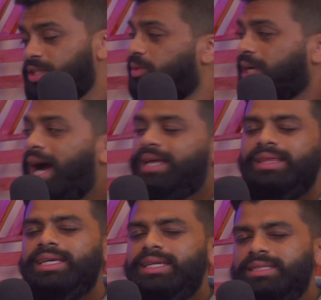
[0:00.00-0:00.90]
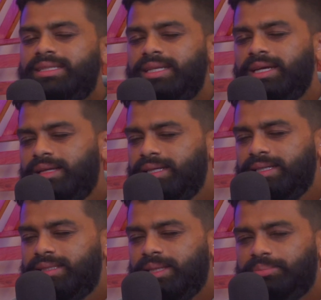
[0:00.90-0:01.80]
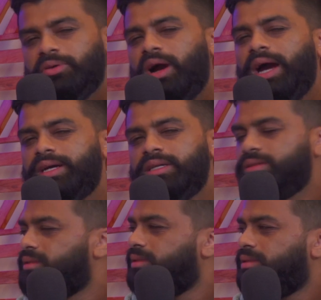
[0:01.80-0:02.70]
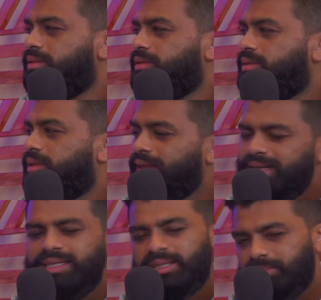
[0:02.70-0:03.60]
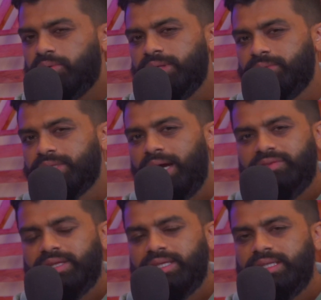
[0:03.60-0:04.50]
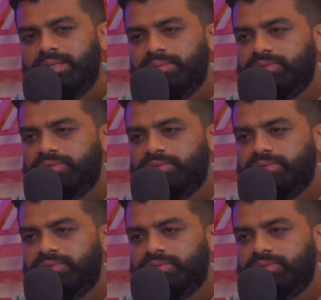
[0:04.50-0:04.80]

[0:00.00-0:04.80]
that shit worked. I think he did it prior. I think he did it pre-Lewinsky. I feel like he did it